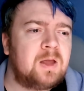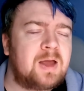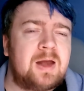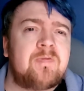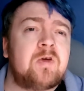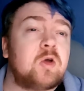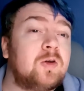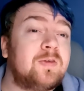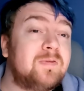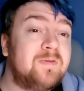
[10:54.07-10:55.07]
kind of a
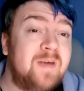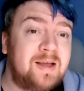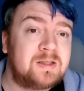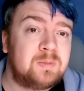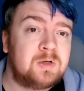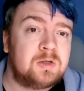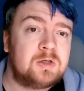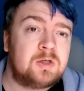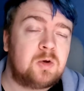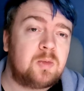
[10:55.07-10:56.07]
good
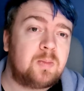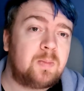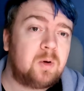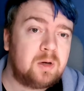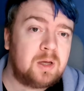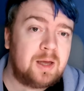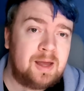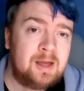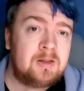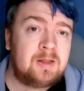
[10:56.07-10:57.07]
investment. You're putting
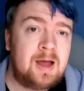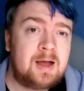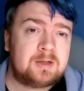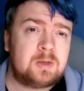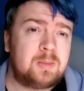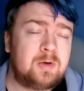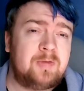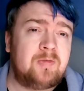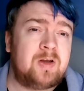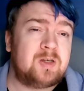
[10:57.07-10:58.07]
in that to
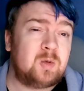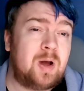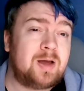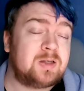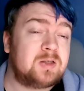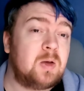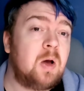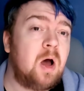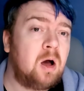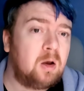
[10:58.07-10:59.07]
proliferate twice
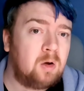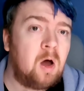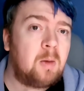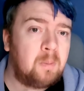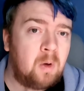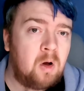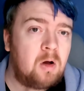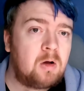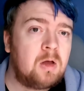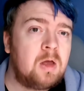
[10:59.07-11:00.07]
a lot
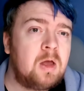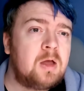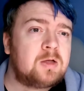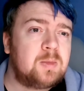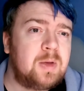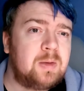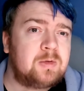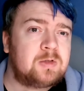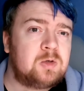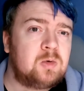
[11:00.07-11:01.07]
more, to be
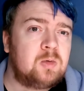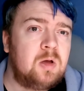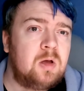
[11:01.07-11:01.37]
able to